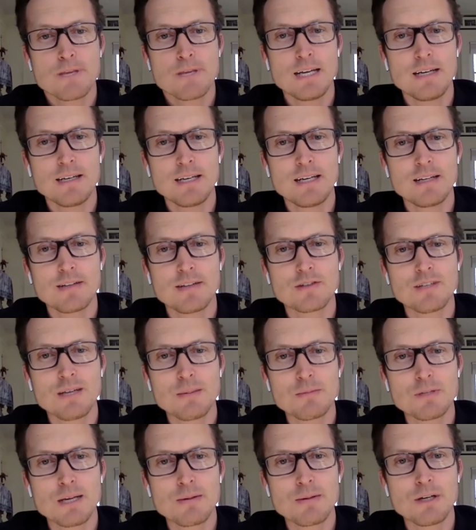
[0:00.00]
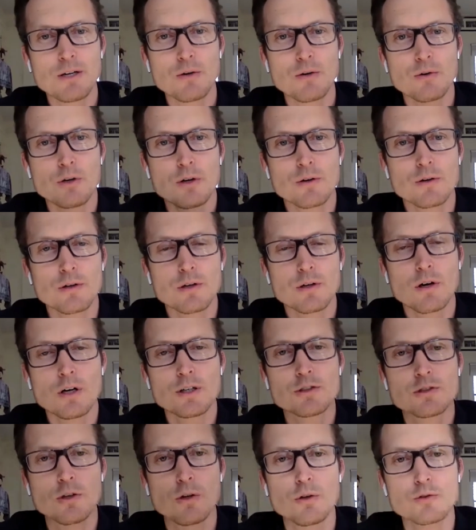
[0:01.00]
And, and at the same time, you know, you're you're
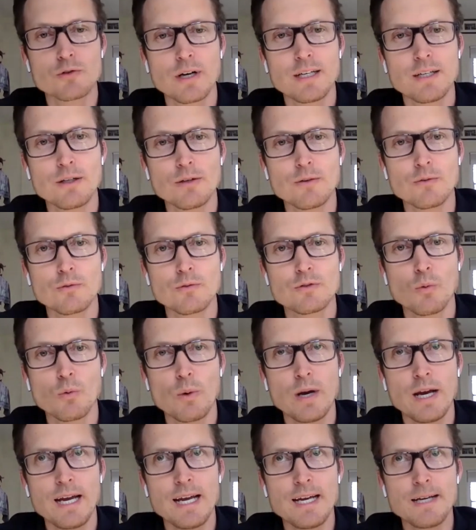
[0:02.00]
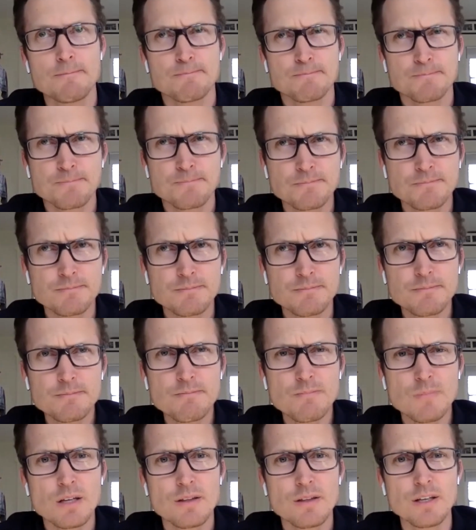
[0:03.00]
also trying to to weigh
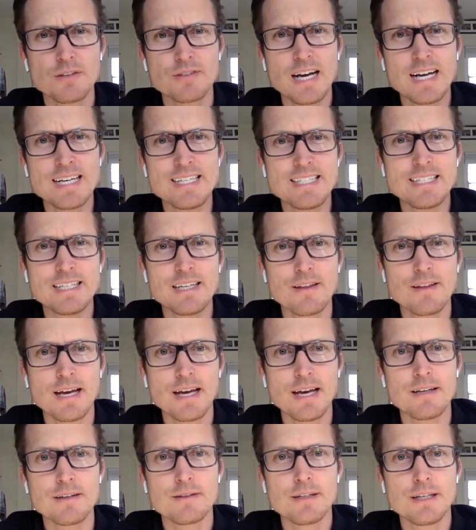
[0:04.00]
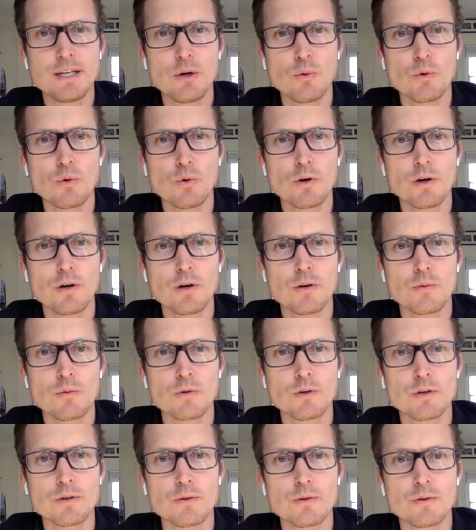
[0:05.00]
this idea that you know we're
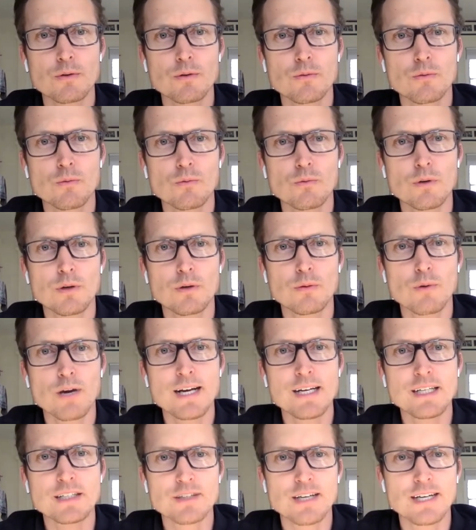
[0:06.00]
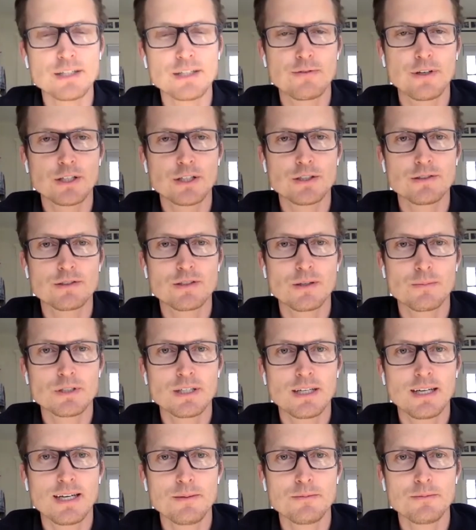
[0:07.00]
we're writing science fiction
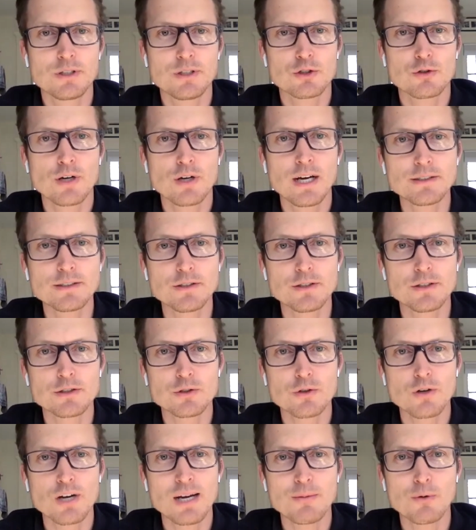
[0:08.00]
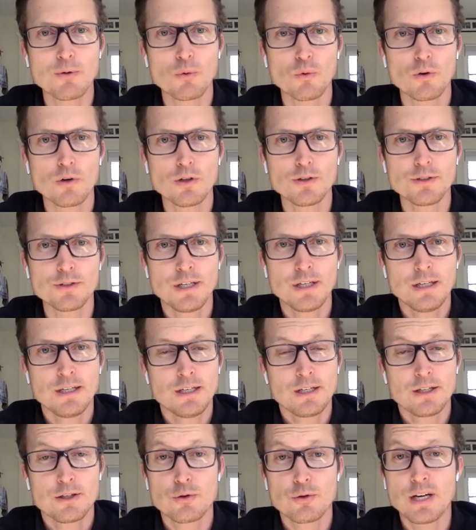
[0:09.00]
sometimes and trying to describe a world
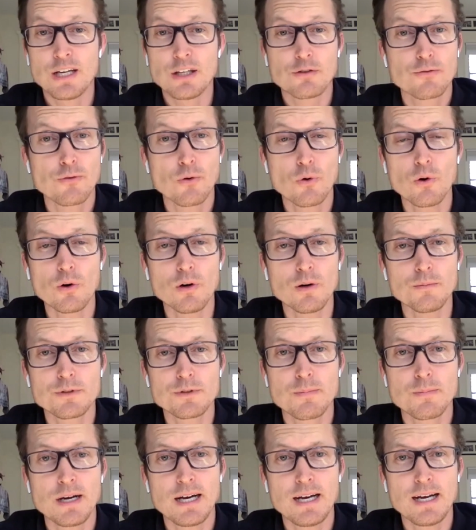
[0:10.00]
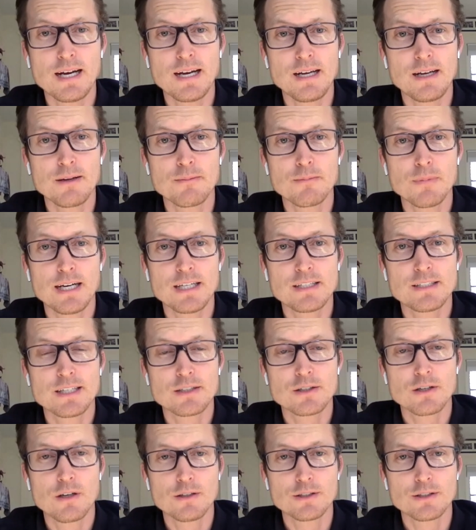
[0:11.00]
transformed by by
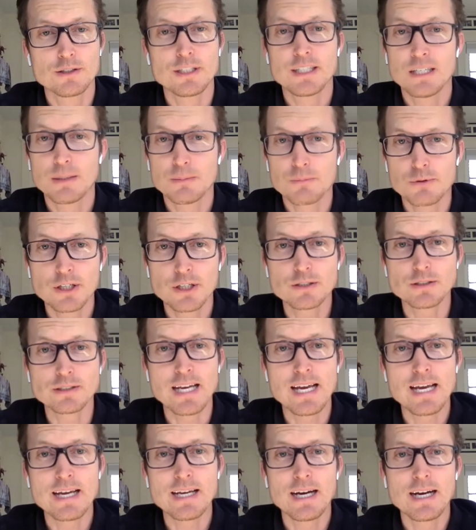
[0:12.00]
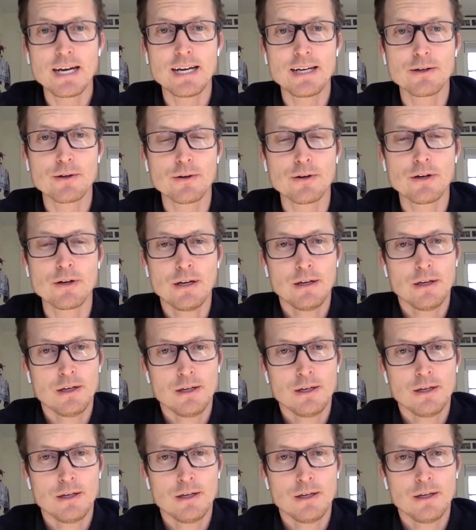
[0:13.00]
technology again, particularly AI or